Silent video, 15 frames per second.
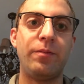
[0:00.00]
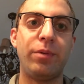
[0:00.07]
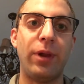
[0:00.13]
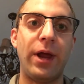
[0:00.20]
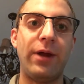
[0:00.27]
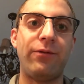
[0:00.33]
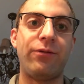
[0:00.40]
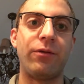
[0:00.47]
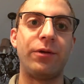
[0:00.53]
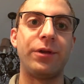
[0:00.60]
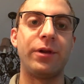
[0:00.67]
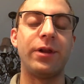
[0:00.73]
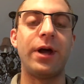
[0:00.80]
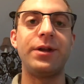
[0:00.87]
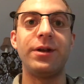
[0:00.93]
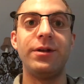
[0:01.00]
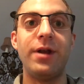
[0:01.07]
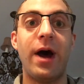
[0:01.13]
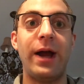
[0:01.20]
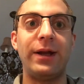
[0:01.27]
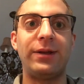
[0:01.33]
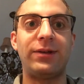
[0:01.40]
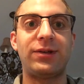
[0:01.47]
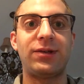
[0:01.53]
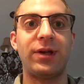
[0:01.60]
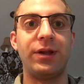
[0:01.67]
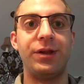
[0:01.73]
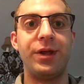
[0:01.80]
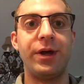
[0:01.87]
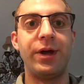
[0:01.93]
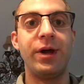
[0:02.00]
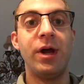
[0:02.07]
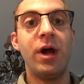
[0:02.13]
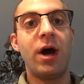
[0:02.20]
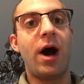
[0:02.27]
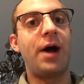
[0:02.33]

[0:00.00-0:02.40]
play for the London Knights in the